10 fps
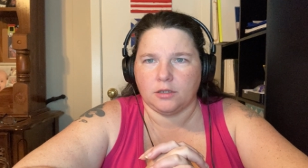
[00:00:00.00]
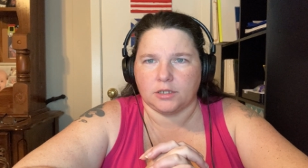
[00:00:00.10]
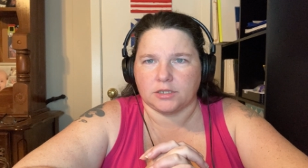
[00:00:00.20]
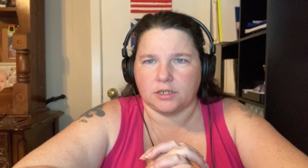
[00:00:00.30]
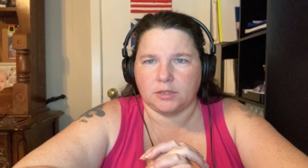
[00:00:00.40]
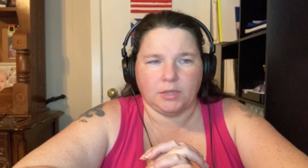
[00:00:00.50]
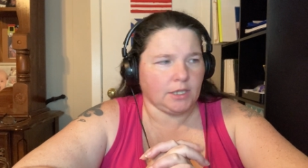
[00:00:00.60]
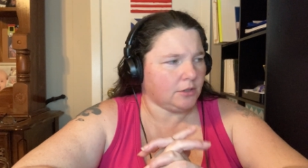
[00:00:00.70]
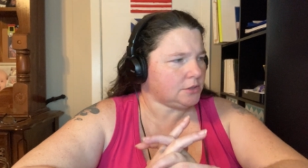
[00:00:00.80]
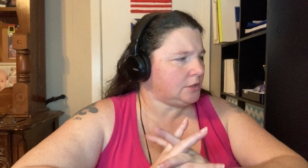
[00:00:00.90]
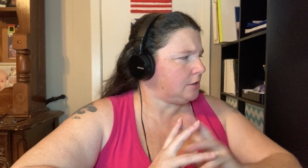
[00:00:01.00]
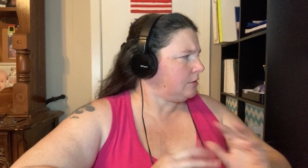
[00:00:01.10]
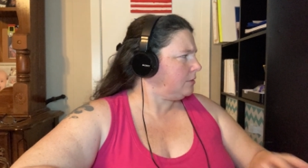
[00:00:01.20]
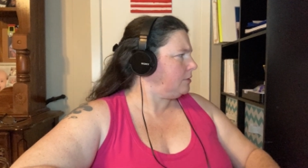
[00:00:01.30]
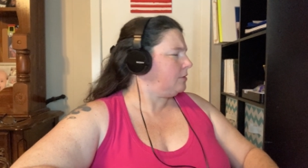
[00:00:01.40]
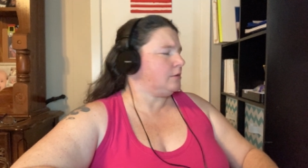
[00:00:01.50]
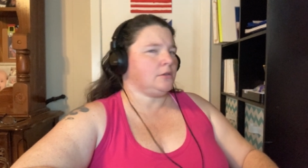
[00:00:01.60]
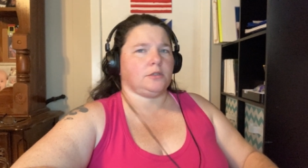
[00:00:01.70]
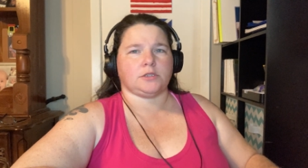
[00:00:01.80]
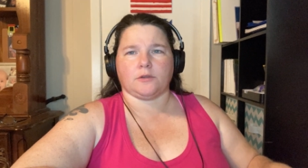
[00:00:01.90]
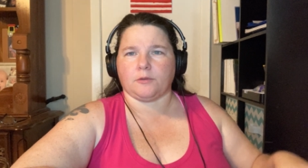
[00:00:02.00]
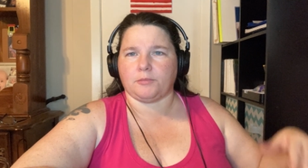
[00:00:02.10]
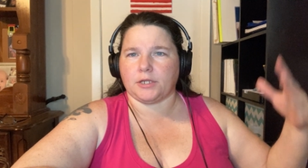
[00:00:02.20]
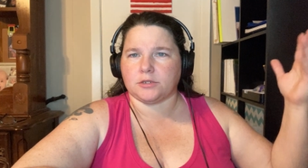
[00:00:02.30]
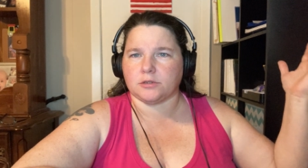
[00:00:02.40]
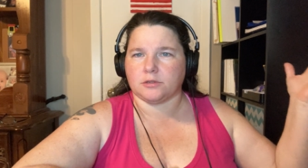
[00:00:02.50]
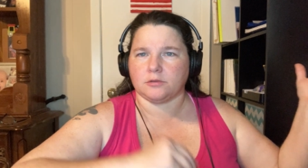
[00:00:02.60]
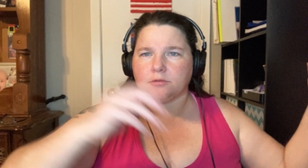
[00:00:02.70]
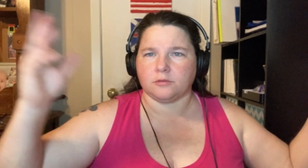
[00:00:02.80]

Is there anybody else in here? Stuff of pictures?